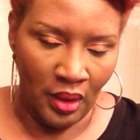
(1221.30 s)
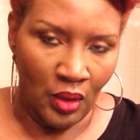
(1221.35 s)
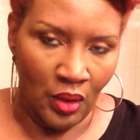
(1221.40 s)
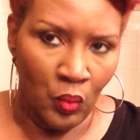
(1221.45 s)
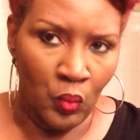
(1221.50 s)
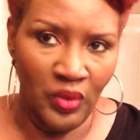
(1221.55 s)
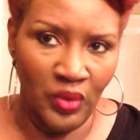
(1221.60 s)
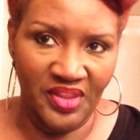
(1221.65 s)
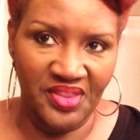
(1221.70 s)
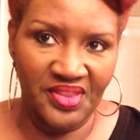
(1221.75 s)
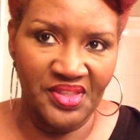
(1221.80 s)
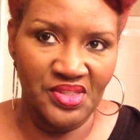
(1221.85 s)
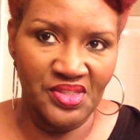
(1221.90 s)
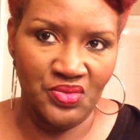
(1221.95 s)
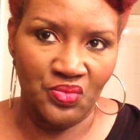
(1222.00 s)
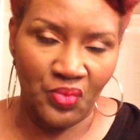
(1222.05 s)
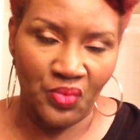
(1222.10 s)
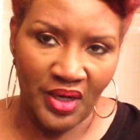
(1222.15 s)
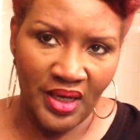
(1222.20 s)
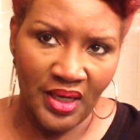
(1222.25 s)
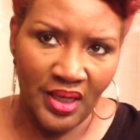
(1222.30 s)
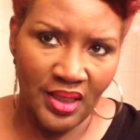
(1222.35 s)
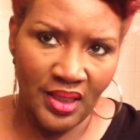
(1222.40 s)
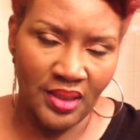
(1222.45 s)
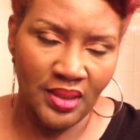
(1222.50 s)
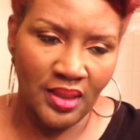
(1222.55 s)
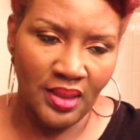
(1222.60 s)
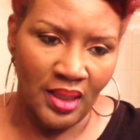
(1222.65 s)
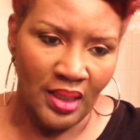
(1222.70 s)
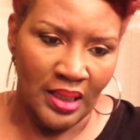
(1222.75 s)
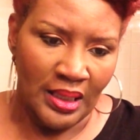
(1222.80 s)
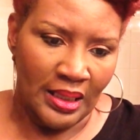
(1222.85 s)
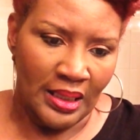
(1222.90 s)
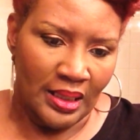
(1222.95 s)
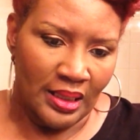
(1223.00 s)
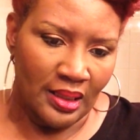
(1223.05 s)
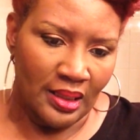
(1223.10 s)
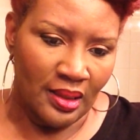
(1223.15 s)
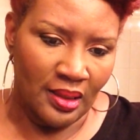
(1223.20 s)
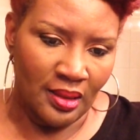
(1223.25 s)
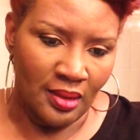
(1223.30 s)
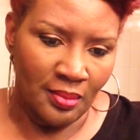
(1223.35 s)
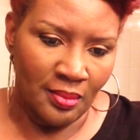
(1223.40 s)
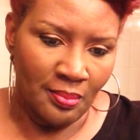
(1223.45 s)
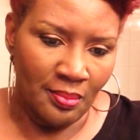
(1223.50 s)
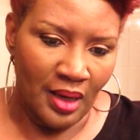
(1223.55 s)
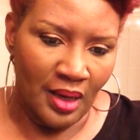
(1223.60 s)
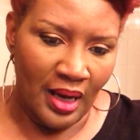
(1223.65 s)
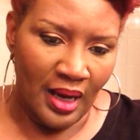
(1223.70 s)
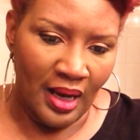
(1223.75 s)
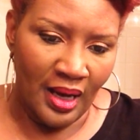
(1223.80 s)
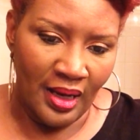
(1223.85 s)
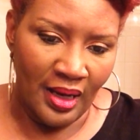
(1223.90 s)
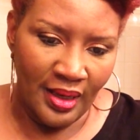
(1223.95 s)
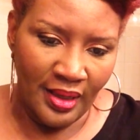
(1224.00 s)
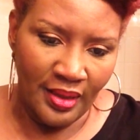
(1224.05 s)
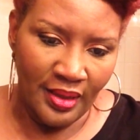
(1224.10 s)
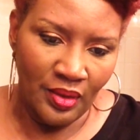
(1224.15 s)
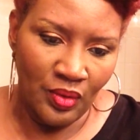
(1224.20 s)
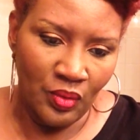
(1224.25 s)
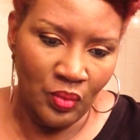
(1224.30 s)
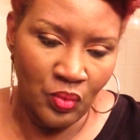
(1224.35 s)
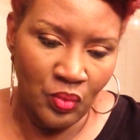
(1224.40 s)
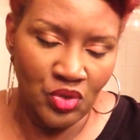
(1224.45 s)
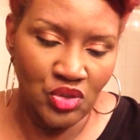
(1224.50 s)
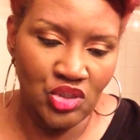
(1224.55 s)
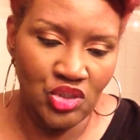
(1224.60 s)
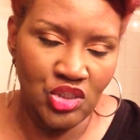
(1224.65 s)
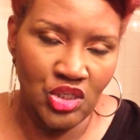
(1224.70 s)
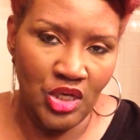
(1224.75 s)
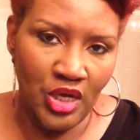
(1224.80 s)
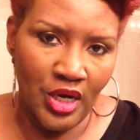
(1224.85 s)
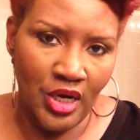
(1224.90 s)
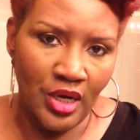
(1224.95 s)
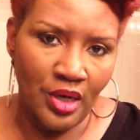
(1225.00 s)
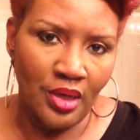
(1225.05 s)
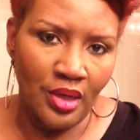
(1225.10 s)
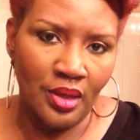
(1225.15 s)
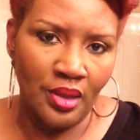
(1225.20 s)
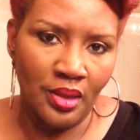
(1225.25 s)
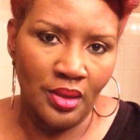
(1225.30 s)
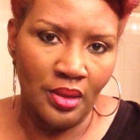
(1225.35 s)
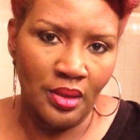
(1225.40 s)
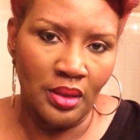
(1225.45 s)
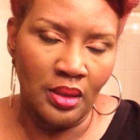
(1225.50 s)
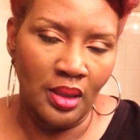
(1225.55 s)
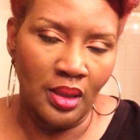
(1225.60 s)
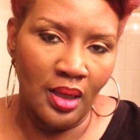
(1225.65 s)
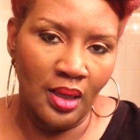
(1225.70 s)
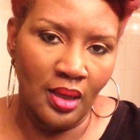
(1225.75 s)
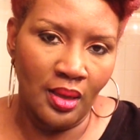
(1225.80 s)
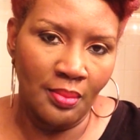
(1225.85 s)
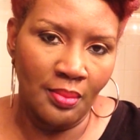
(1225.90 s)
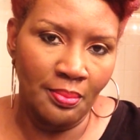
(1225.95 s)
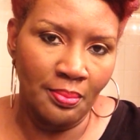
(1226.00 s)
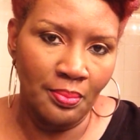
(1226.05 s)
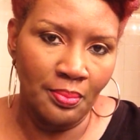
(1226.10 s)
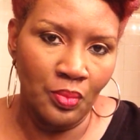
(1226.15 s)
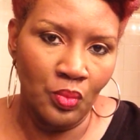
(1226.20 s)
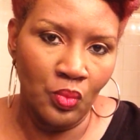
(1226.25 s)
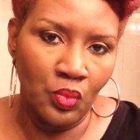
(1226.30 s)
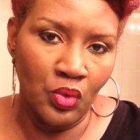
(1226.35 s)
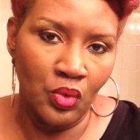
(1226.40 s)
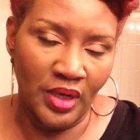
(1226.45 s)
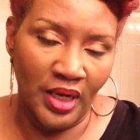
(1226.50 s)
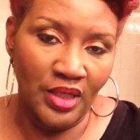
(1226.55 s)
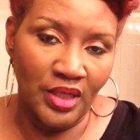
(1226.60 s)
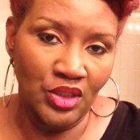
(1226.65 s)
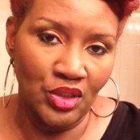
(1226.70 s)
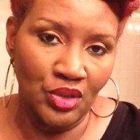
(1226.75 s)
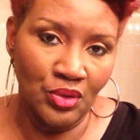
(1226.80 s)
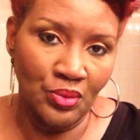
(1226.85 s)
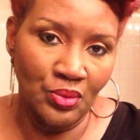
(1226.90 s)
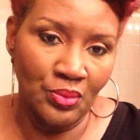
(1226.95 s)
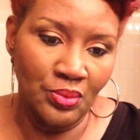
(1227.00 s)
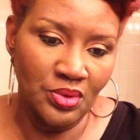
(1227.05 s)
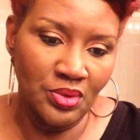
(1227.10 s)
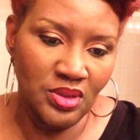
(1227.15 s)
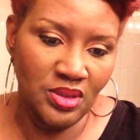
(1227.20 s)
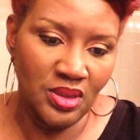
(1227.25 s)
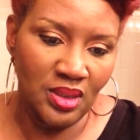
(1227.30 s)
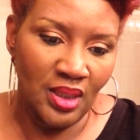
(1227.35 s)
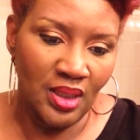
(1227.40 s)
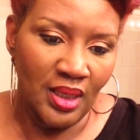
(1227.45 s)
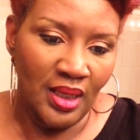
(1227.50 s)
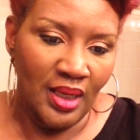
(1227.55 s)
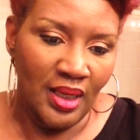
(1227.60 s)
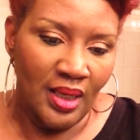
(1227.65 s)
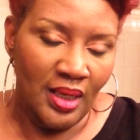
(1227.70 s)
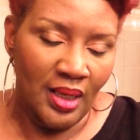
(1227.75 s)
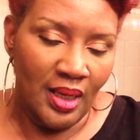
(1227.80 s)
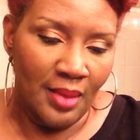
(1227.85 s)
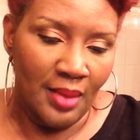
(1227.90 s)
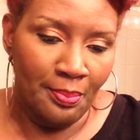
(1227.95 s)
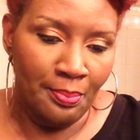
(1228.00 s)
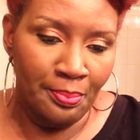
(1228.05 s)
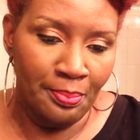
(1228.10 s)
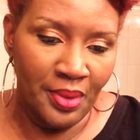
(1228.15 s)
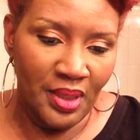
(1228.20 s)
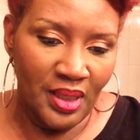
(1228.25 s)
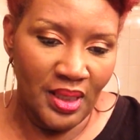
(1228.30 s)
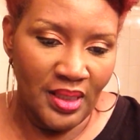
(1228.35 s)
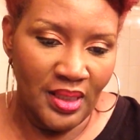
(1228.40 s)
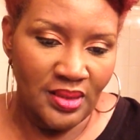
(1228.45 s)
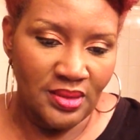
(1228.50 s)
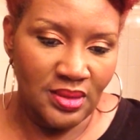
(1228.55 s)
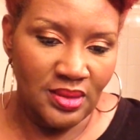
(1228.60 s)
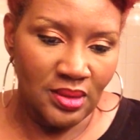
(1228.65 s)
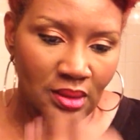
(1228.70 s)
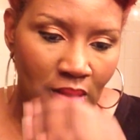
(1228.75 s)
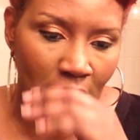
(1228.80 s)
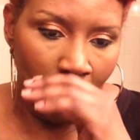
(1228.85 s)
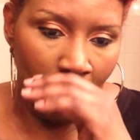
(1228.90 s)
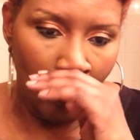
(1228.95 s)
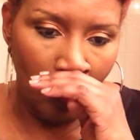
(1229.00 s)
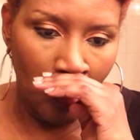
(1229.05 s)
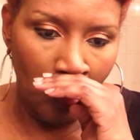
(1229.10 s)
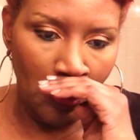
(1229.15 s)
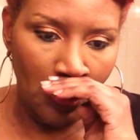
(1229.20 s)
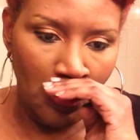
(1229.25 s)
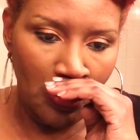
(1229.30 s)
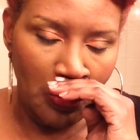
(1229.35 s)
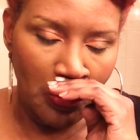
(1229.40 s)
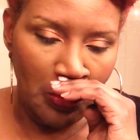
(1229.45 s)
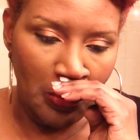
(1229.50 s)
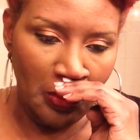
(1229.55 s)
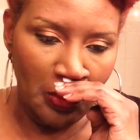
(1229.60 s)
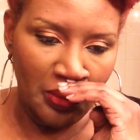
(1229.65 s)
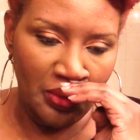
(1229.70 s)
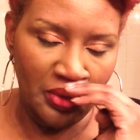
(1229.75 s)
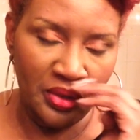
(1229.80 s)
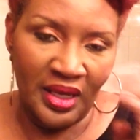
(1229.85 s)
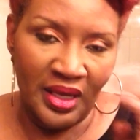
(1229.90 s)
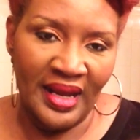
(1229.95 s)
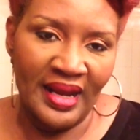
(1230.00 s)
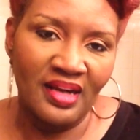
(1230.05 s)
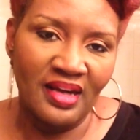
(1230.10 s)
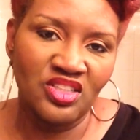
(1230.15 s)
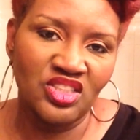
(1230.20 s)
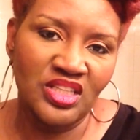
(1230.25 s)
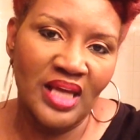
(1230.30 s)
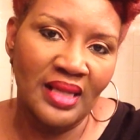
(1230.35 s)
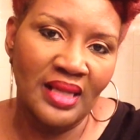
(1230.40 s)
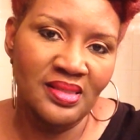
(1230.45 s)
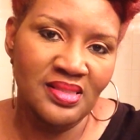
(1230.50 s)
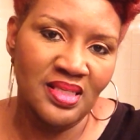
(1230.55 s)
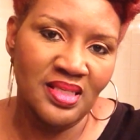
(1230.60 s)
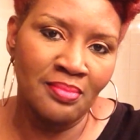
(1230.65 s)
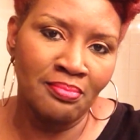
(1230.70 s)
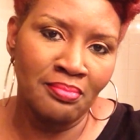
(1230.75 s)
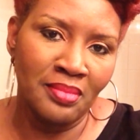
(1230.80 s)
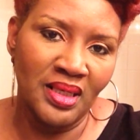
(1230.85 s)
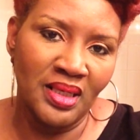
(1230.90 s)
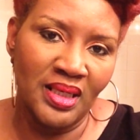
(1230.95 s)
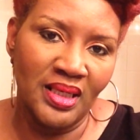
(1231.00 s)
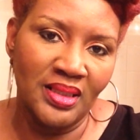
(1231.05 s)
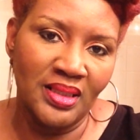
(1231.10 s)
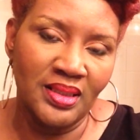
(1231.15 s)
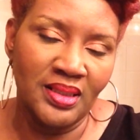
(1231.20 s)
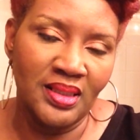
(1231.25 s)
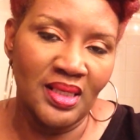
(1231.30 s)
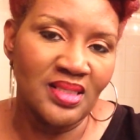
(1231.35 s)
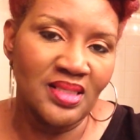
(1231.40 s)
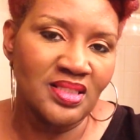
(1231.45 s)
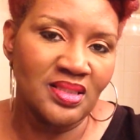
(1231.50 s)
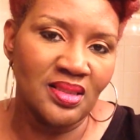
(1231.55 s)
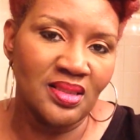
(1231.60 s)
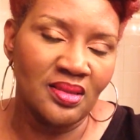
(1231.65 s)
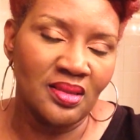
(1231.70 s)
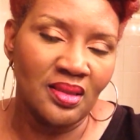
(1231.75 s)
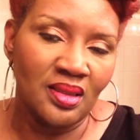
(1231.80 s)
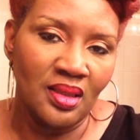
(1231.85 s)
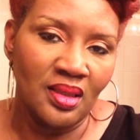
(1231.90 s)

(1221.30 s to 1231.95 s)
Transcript: with this red, I would share what I used. But the hairstylist in me doesn't